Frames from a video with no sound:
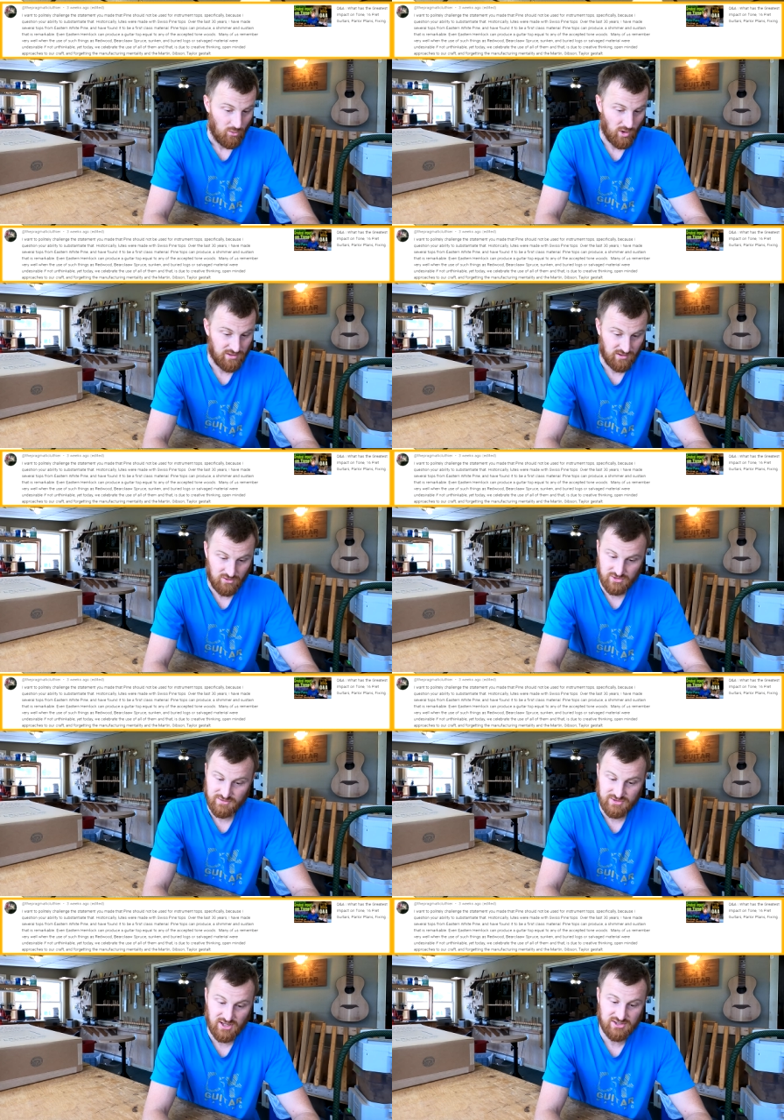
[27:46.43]
when the use
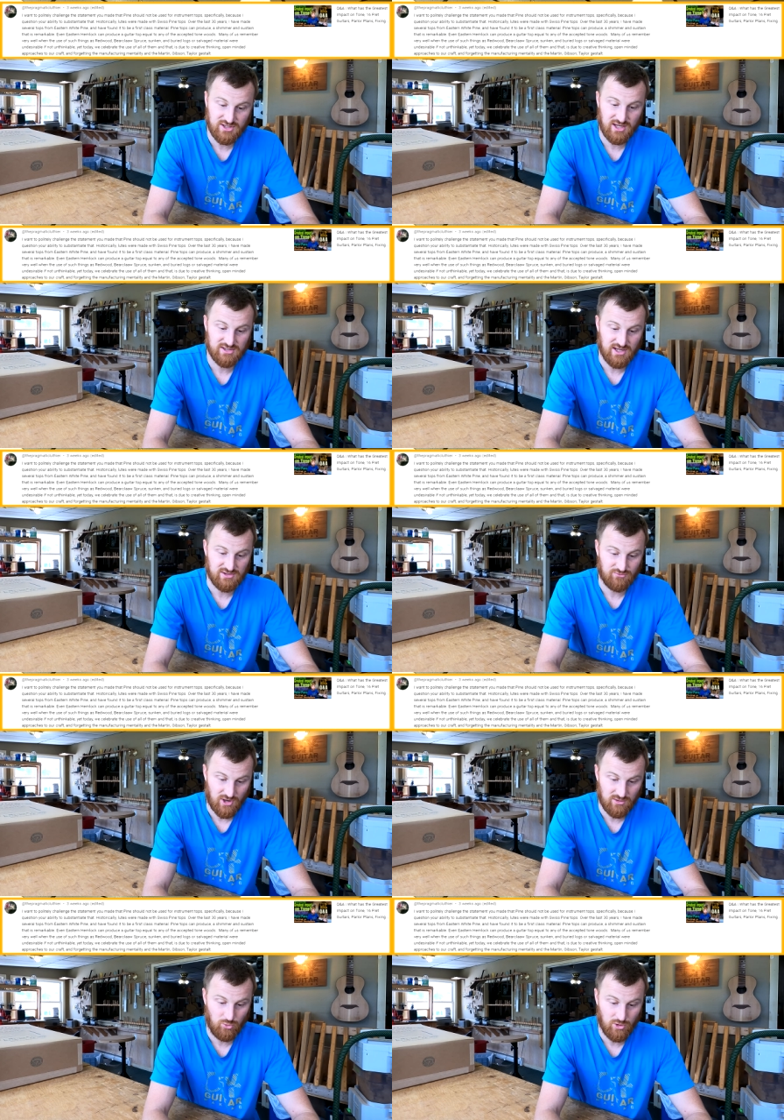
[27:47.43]
of such things as
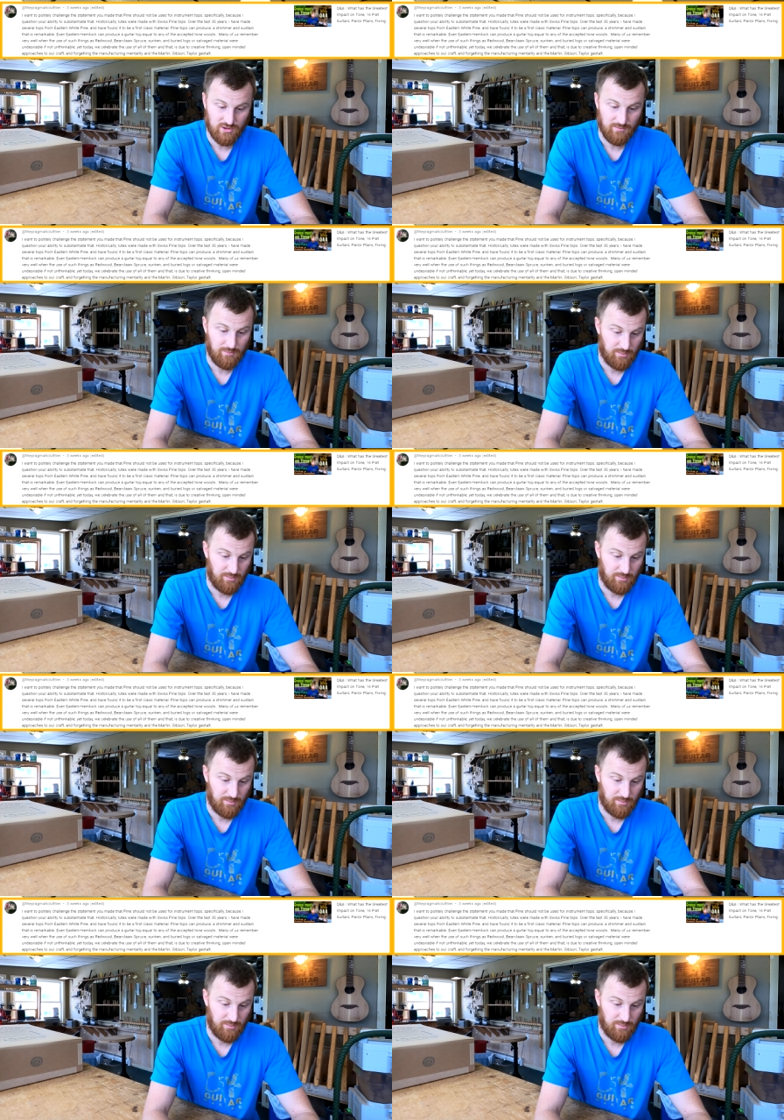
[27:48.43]
redwood,